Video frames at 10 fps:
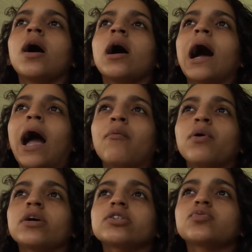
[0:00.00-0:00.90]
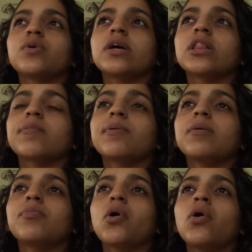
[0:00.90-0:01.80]
I worked with
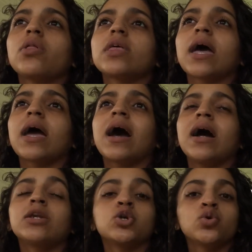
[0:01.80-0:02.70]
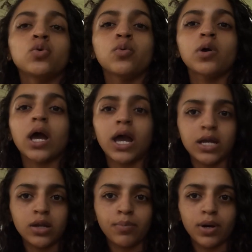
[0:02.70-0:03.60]
people that I knew
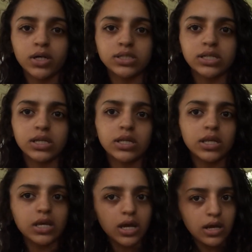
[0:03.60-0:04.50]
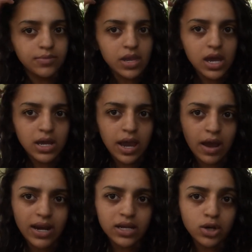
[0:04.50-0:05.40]
kind of personally. I
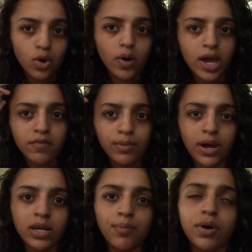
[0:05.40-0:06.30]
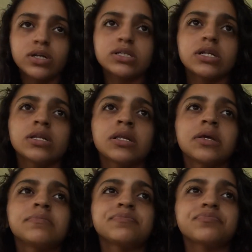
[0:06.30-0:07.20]
didn't know everybody
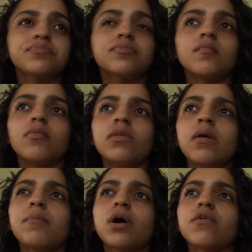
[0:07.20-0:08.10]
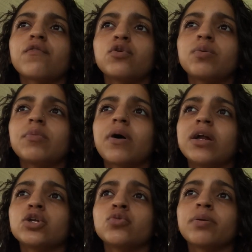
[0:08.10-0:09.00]
personally, but a few people
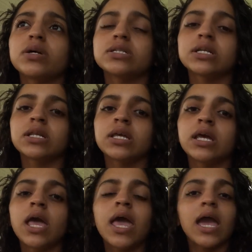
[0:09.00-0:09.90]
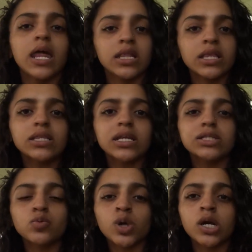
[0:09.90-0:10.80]
I knew personally, and I think
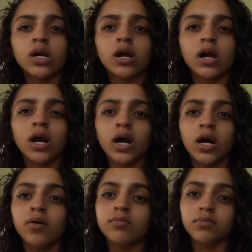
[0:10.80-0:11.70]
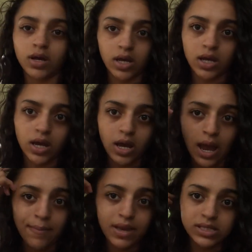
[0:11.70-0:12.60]
that's where
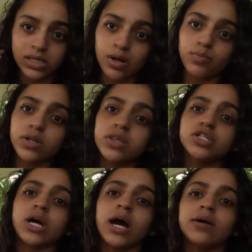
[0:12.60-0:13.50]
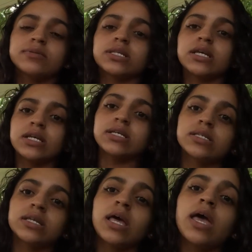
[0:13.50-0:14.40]
I mess up with jobs, is